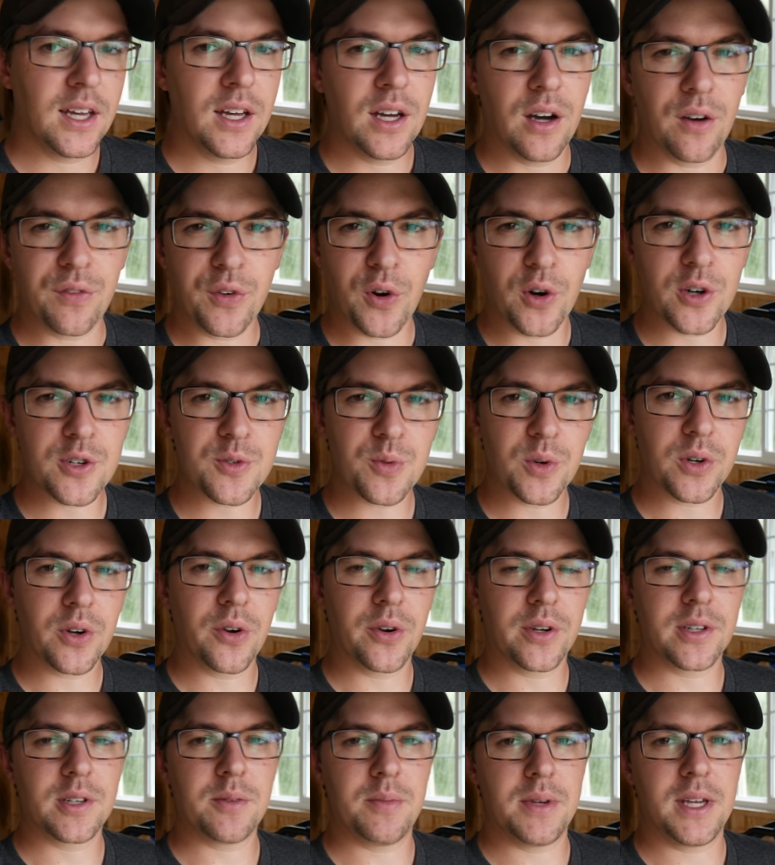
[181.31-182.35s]
of course we're
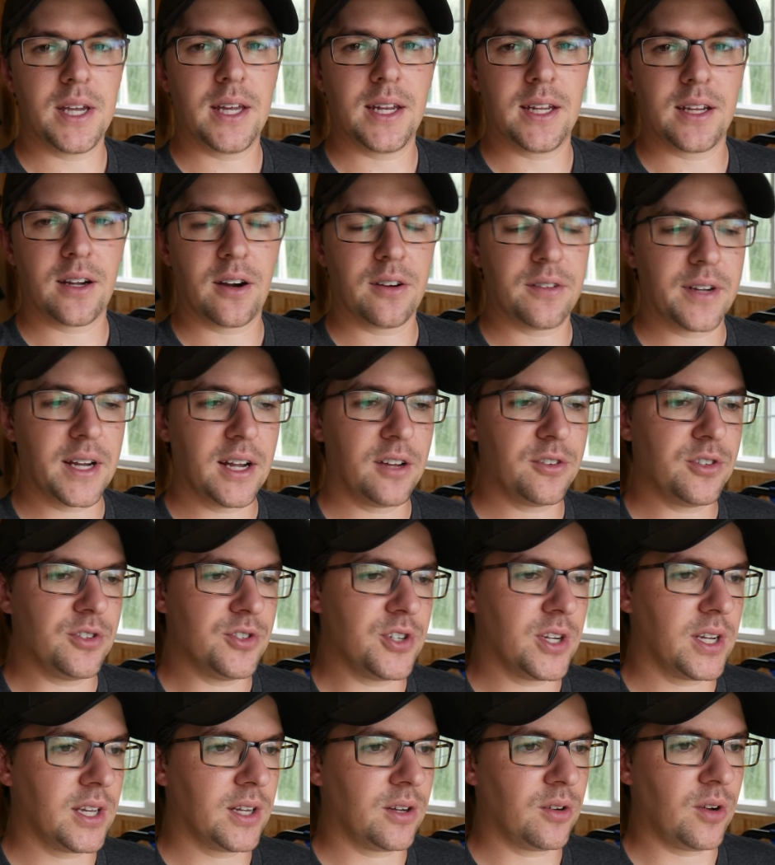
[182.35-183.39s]
going to be getting our
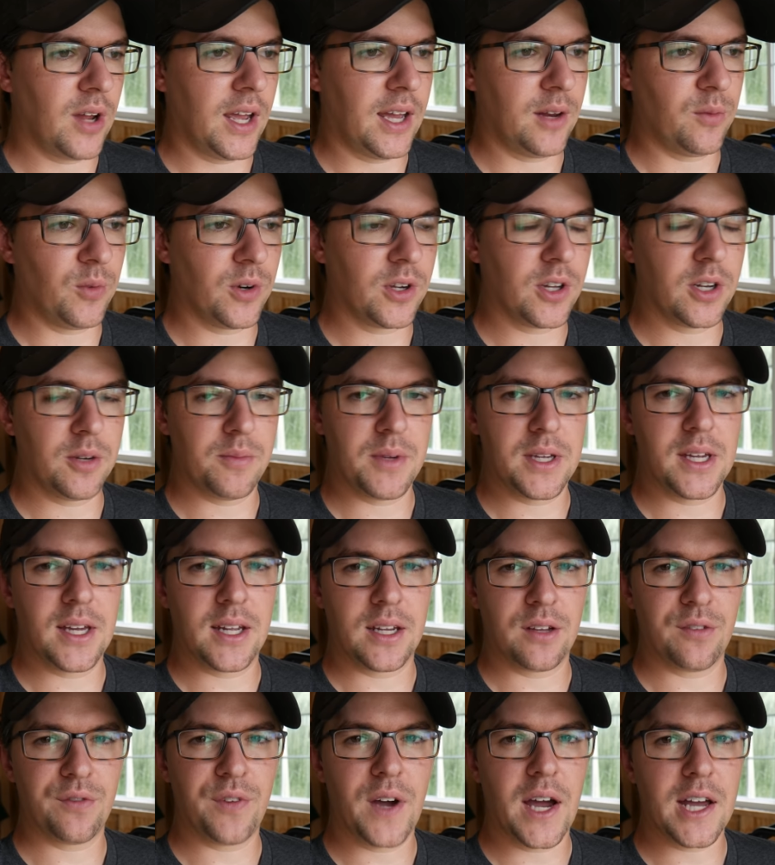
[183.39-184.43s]
nitrogen and we're going to be
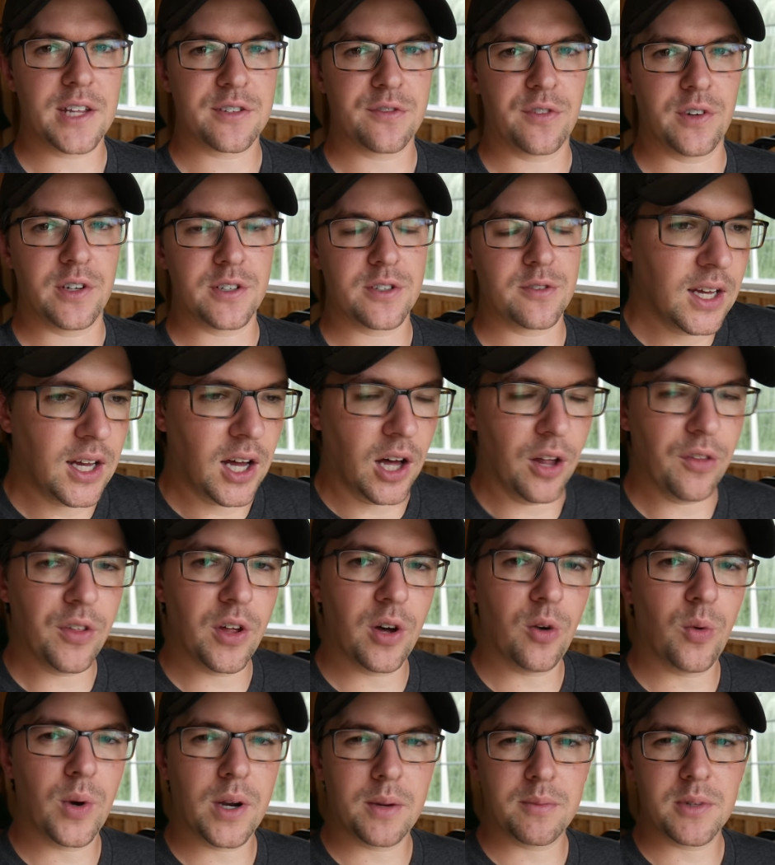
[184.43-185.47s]
getting phosphorus,
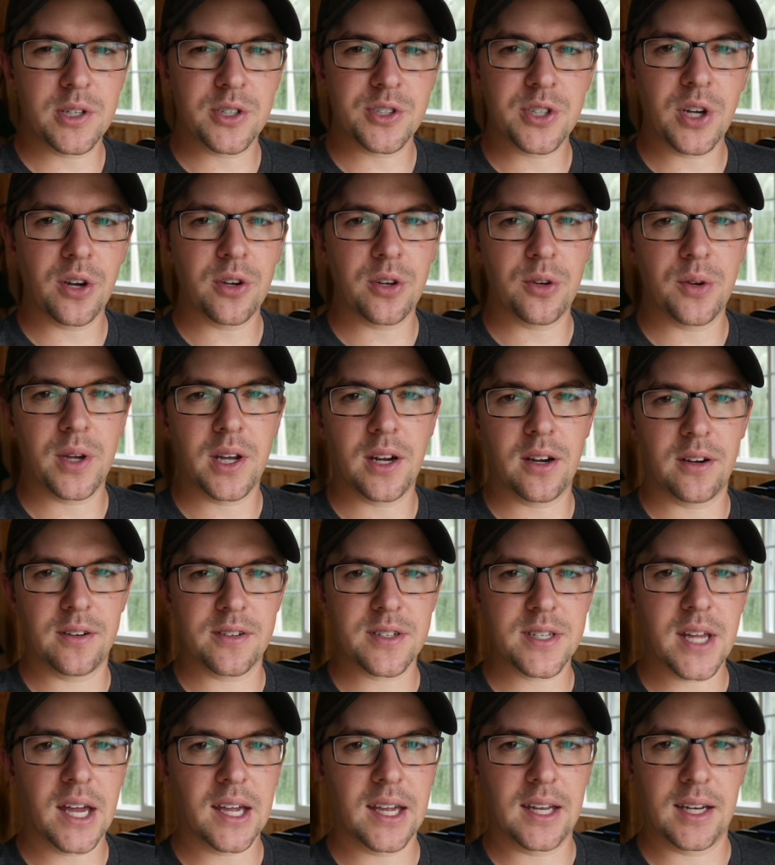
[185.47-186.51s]
although what I'm going to show you here in a
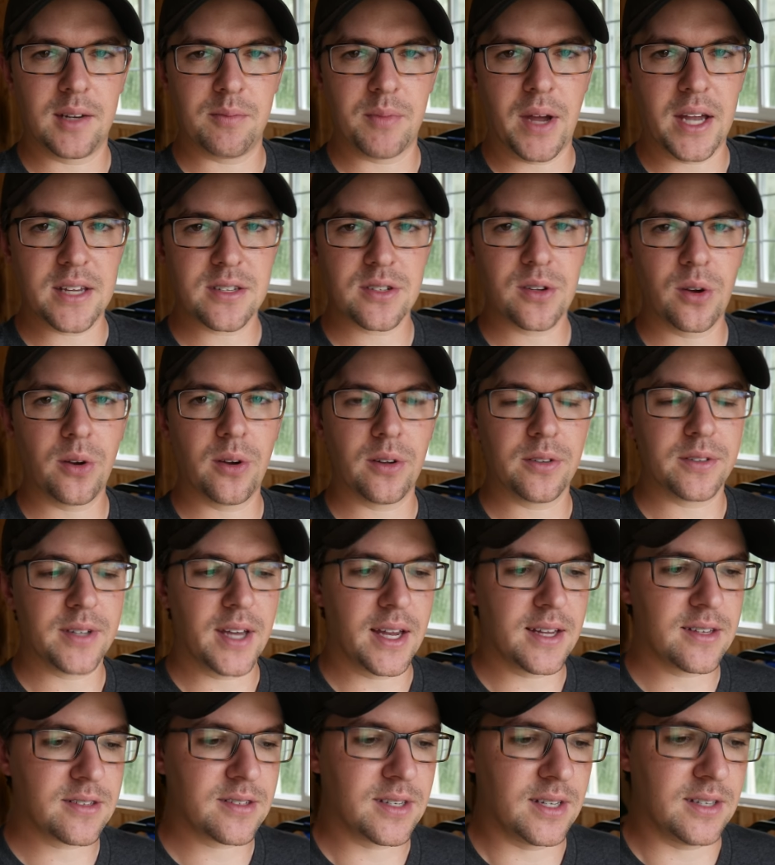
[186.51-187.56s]
second in my soil
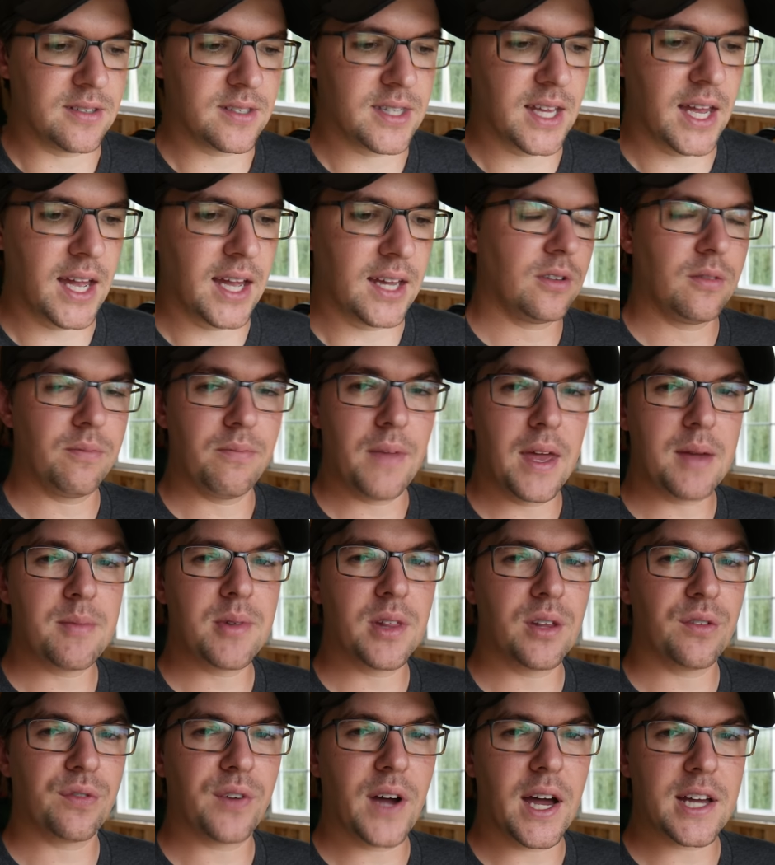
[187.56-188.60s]
test is that maybe
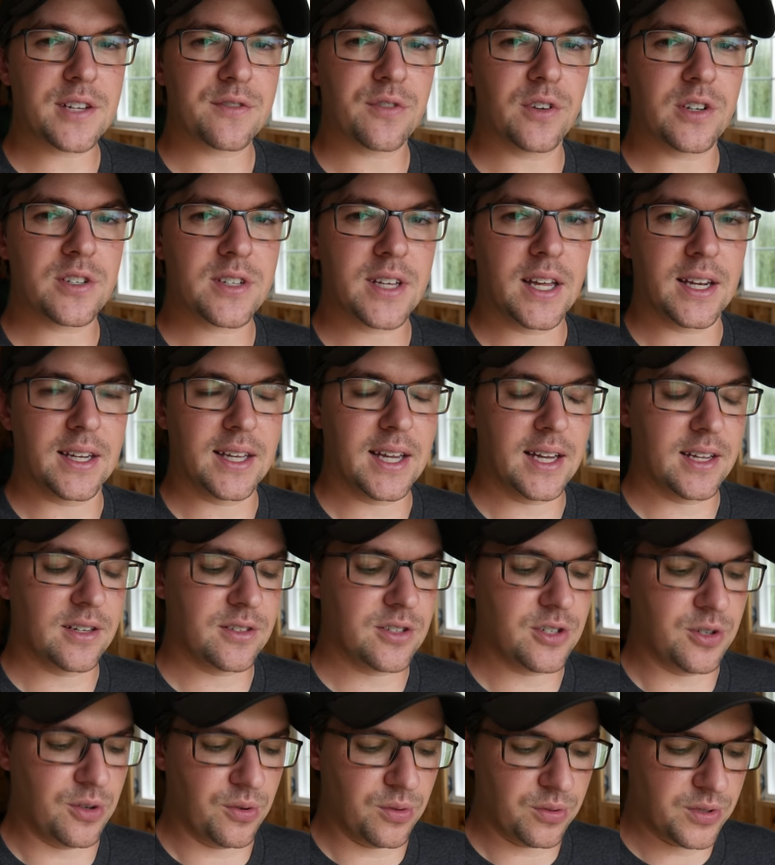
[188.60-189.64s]
the phosphorus can get
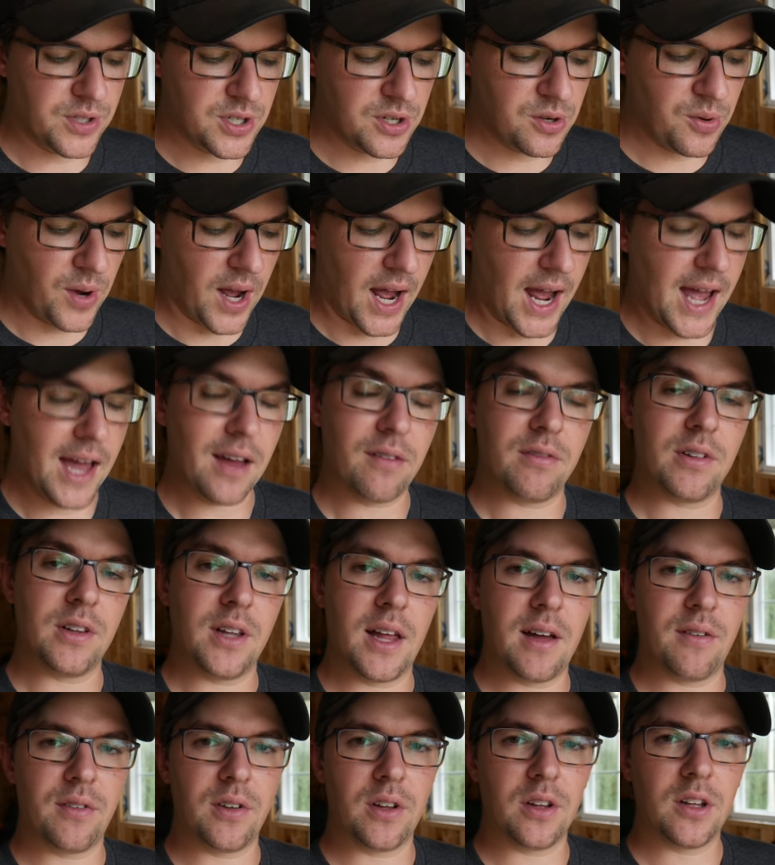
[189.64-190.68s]
to too high of a
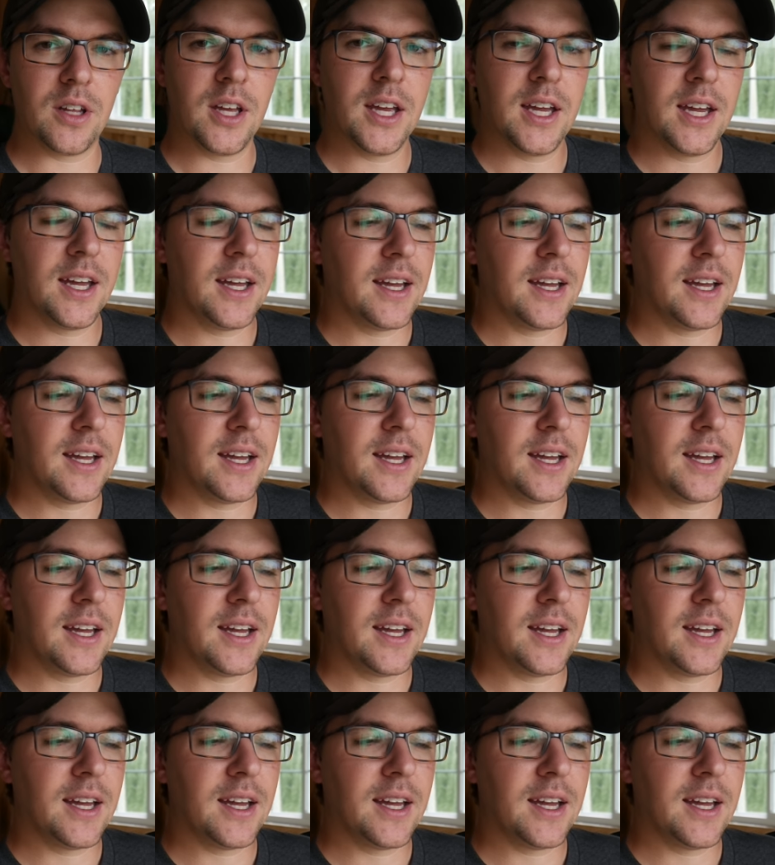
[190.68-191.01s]
level.